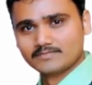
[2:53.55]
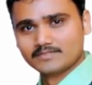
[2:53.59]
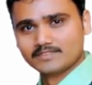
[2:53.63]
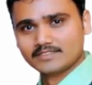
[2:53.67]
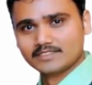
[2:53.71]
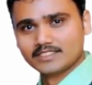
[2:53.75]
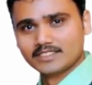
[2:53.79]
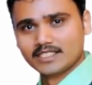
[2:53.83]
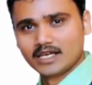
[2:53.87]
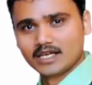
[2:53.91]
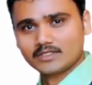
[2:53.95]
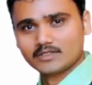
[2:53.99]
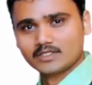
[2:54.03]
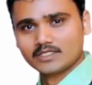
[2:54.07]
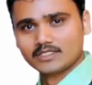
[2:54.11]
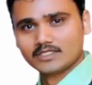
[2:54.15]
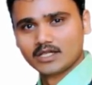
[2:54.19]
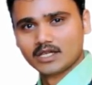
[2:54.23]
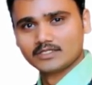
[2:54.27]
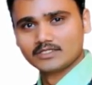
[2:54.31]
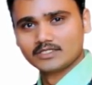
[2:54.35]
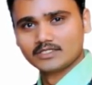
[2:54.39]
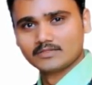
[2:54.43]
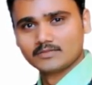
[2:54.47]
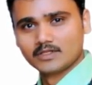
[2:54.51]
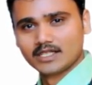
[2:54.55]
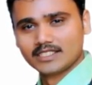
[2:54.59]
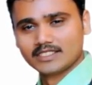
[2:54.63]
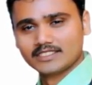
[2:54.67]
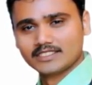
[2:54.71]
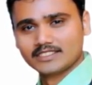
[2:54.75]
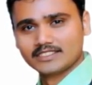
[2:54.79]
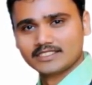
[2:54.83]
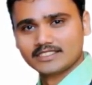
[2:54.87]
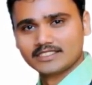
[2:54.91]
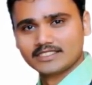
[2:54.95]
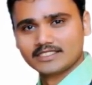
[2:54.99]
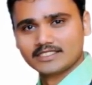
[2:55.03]
Today, we've covered
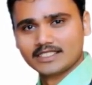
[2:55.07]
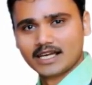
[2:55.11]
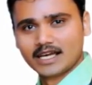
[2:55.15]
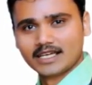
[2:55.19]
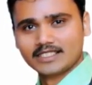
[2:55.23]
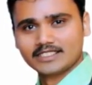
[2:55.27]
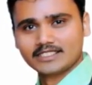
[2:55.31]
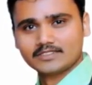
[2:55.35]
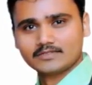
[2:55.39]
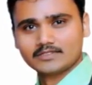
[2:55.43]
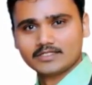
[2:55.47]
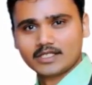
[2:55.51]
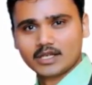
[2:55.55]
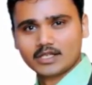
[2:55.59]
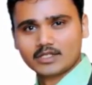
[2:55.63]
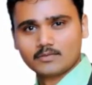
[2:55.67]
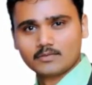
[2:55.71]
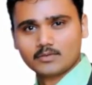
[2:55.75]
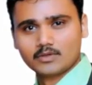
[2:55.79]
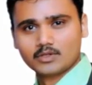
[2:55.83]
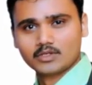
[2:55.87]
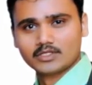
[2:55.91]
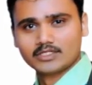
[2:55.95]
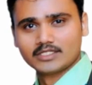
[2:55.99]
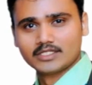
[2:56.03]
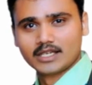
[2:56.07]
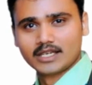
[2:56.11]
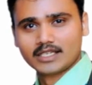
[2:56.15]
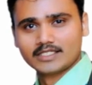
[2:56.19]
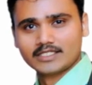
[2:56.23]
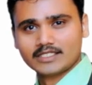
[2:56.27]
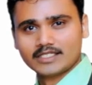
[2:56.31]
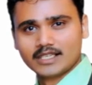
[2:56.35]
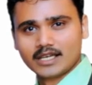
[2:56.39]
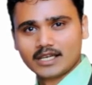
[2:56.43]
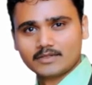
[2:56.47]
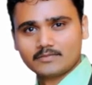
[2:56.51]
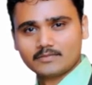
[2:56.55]
basic syntax, variables, data
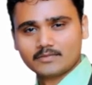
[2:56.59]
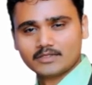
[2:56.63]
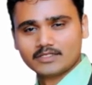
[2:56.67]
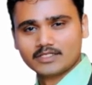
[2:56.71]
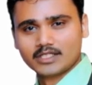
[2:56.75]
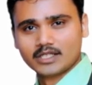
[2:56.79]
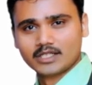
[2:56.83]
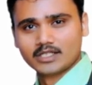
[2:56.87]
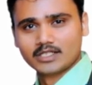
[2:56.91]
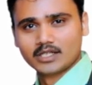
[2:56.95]
types,